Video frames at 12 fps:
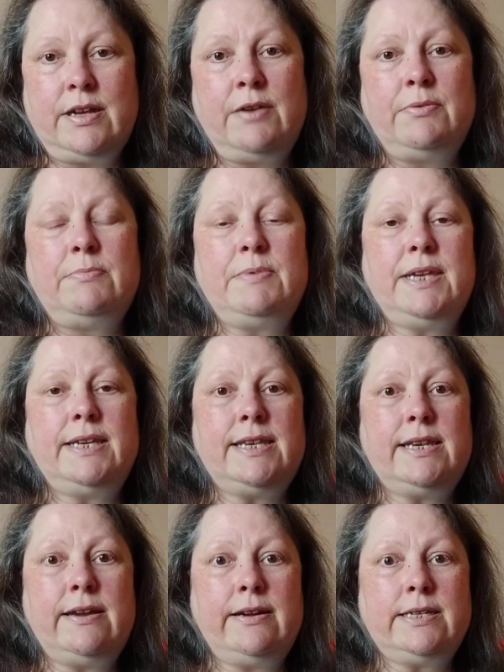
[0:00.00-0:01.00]
Are we
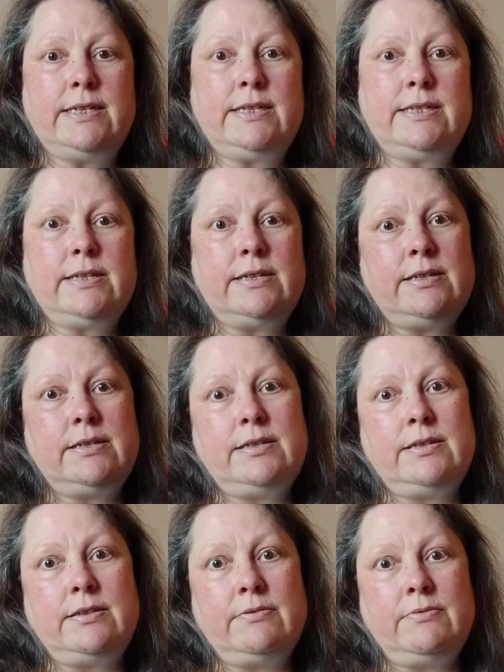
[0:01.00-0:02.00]
being nice
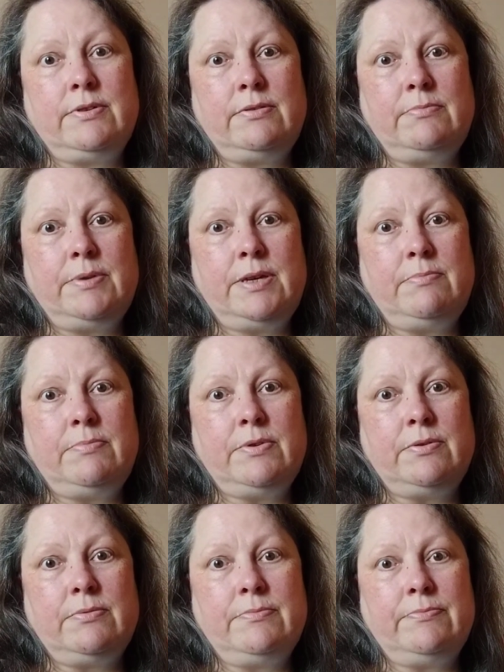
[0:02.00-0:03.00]
to the wrong
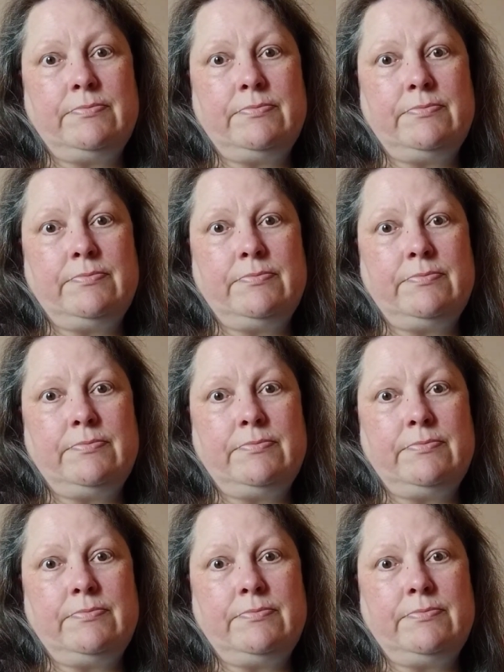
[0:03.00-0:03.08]
people?